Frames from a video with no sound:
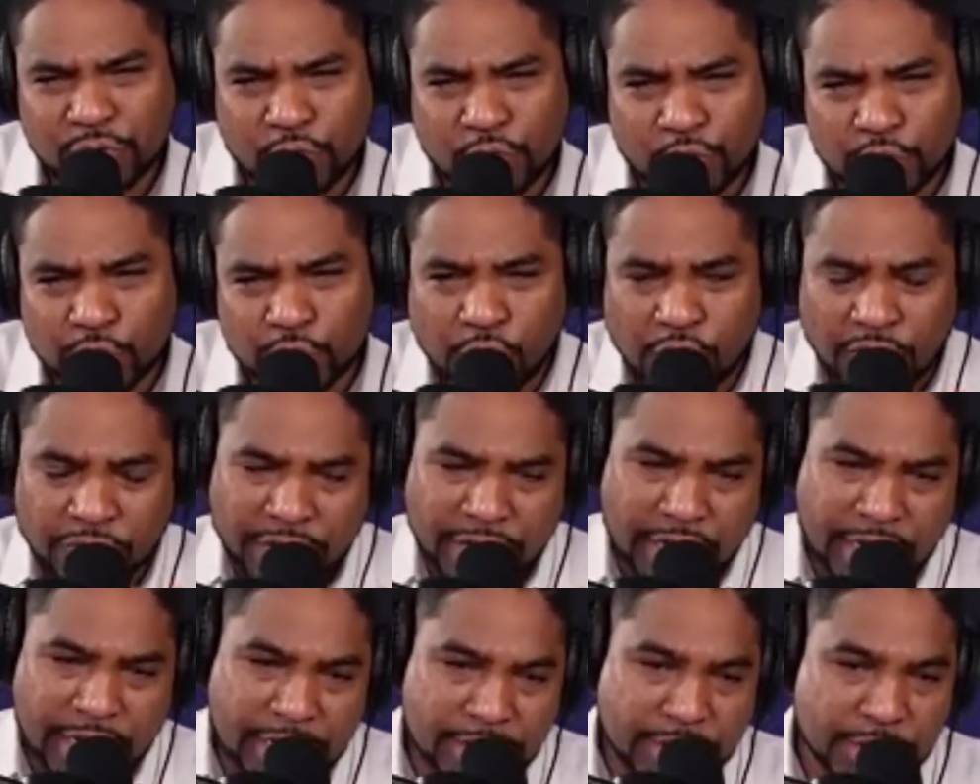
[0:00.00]

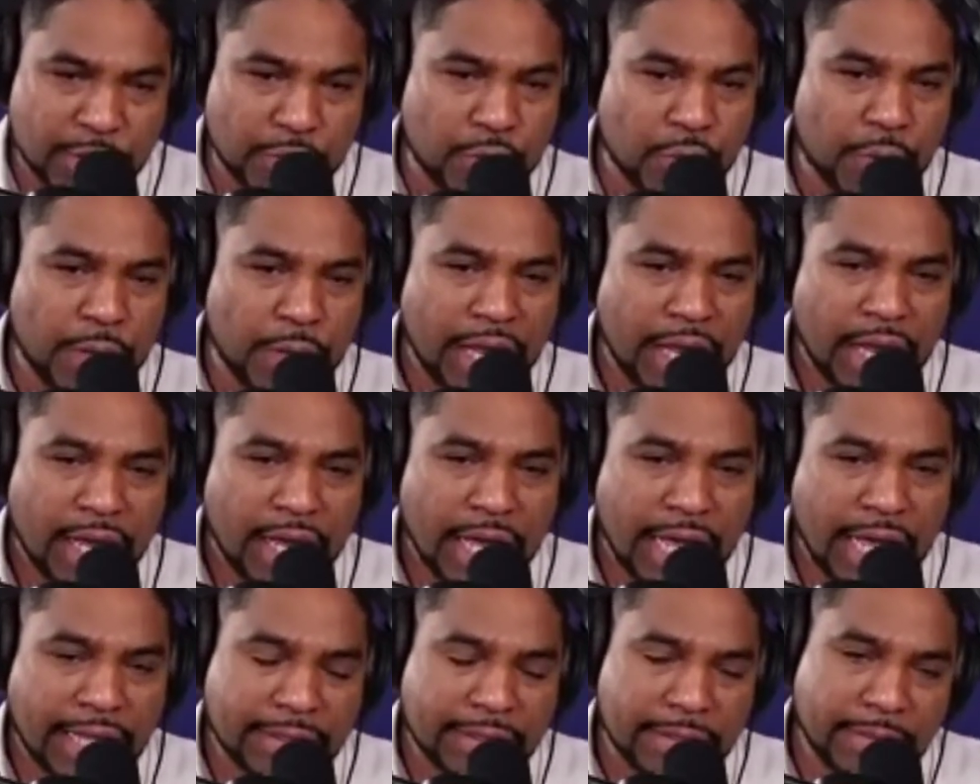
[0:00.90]
swerving into,
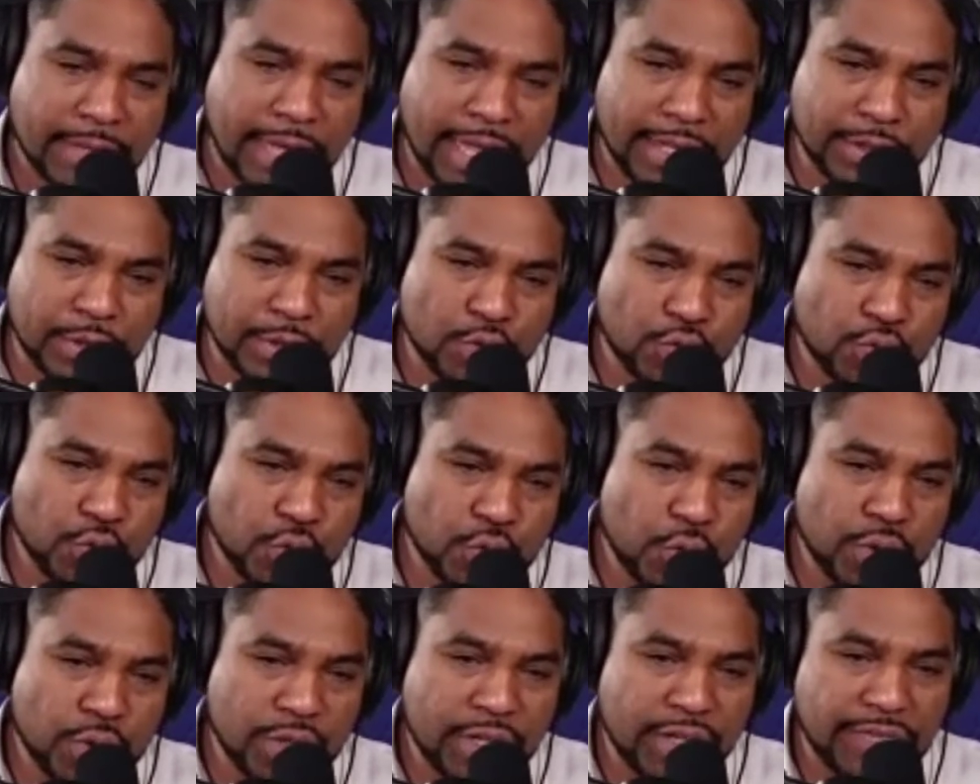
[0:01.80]
at the
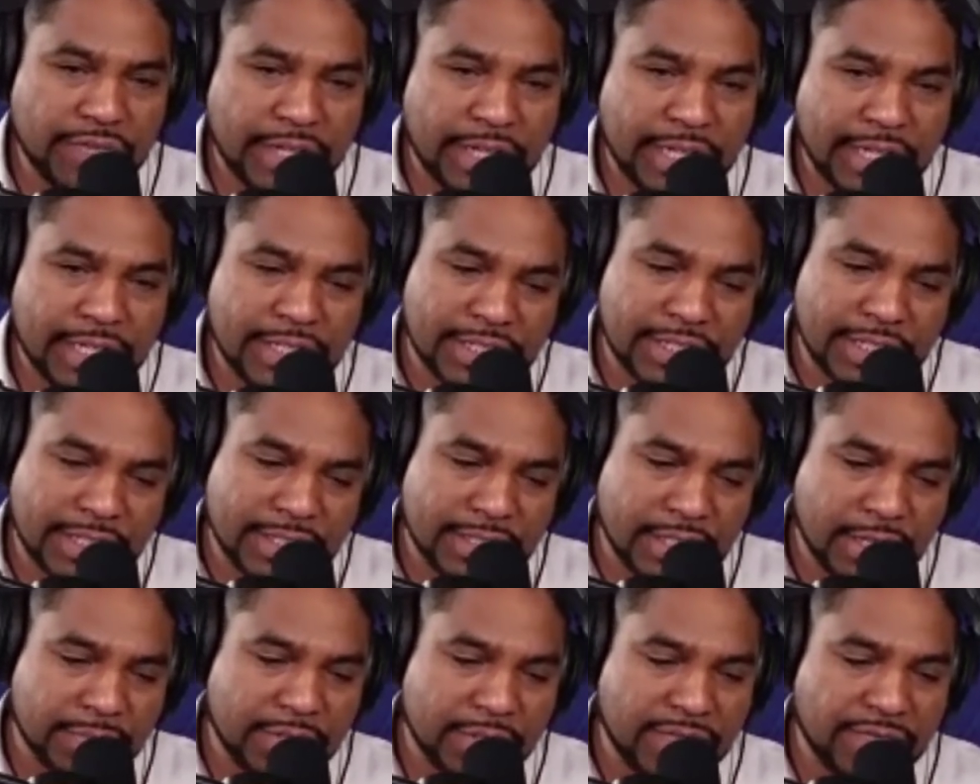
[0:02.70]
root of it is just
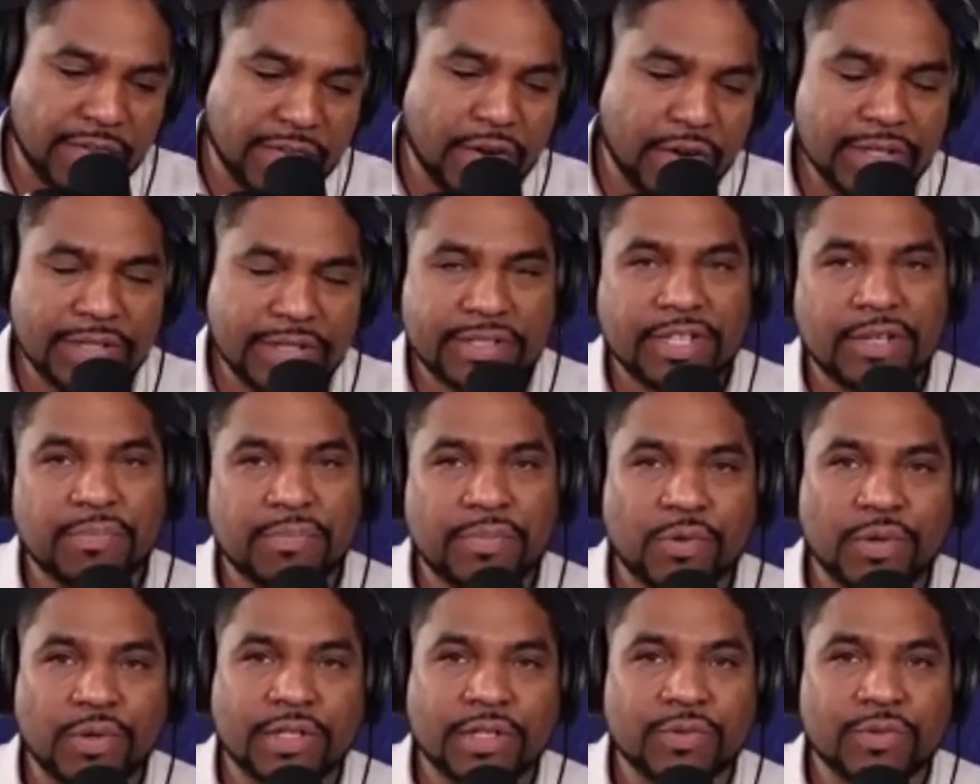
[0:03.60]
something very
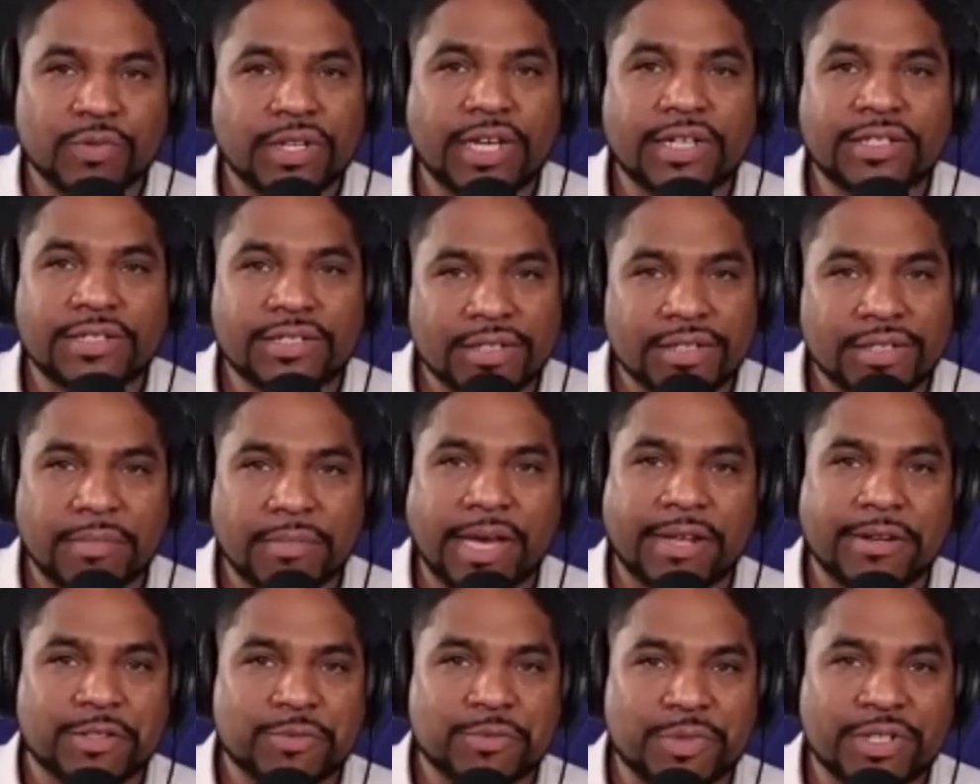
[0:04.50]
simple as relationship
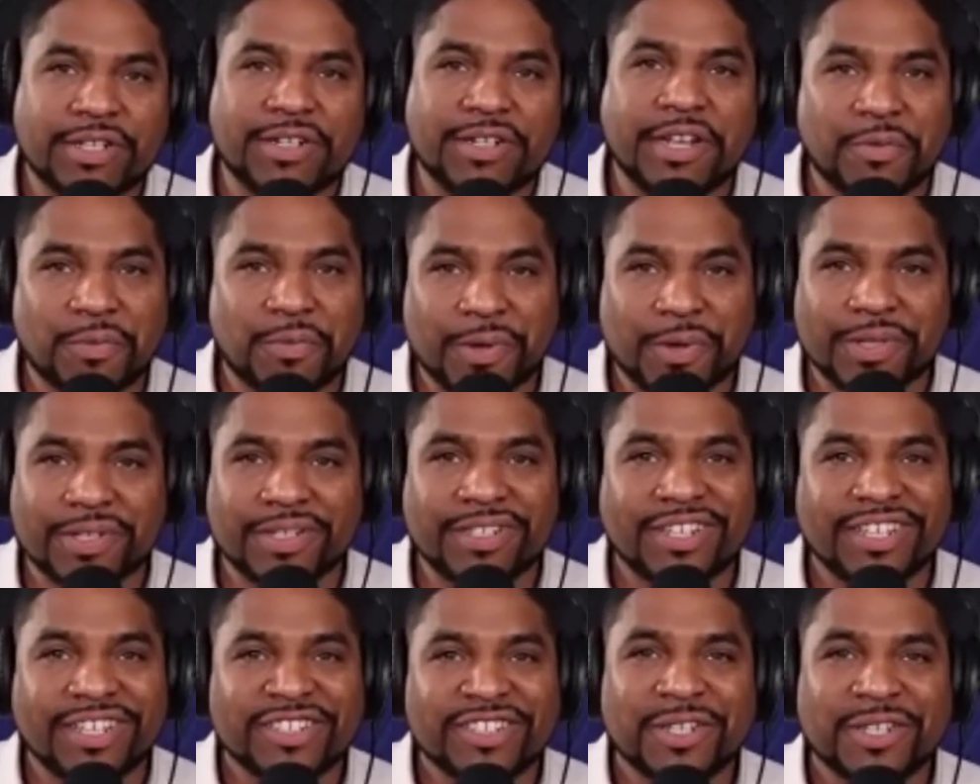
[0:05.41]
management and networking.
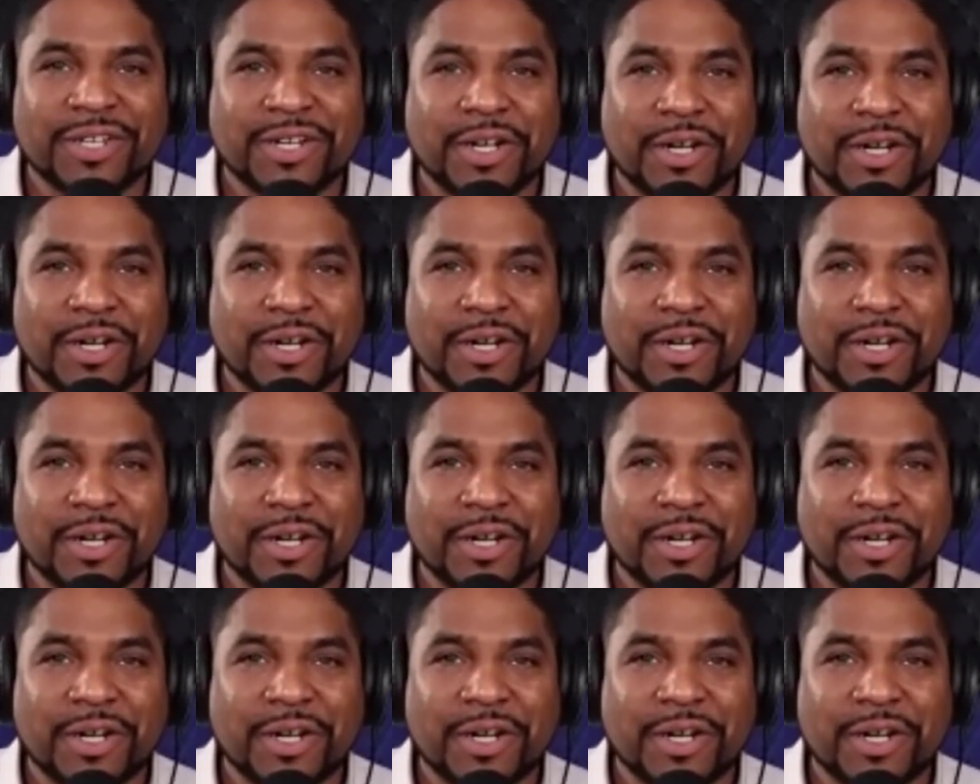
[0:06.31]
A